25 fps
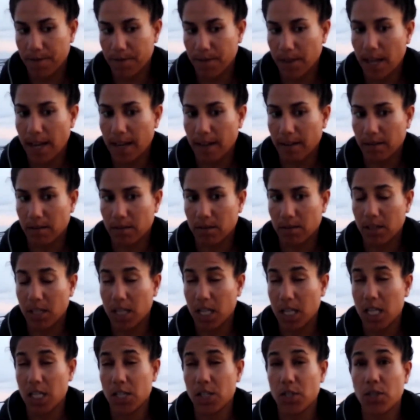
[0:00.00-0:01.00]
like the
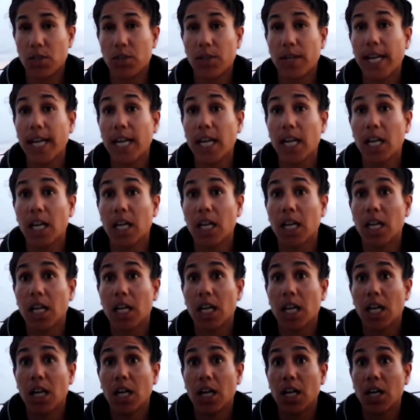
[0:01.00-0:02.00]
history
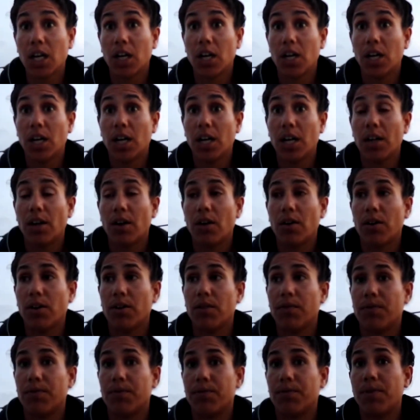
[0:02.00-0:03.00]

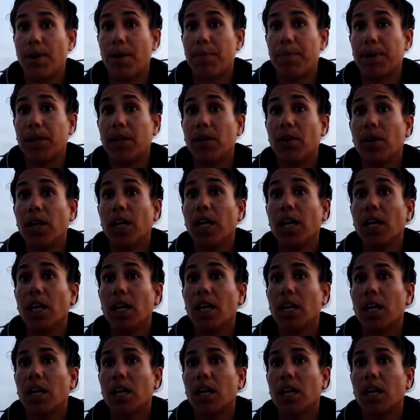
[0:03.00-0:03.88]
of Rapa Nui.